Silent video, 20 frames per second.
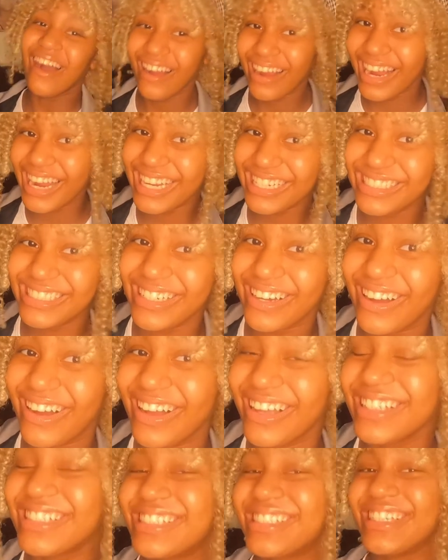all right
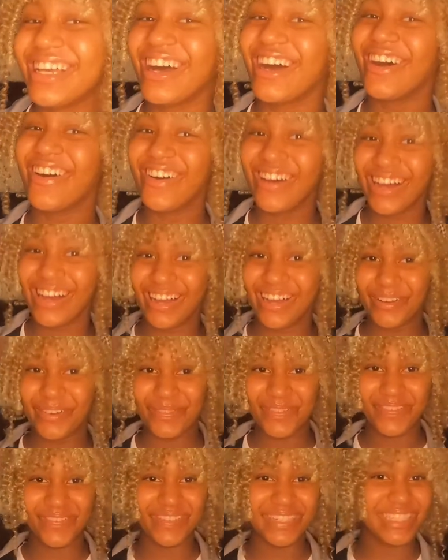y'all so
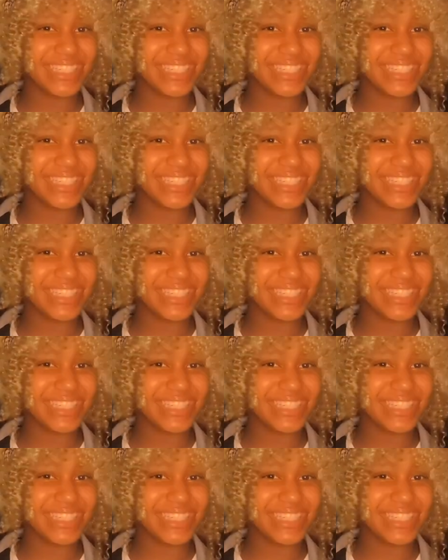um,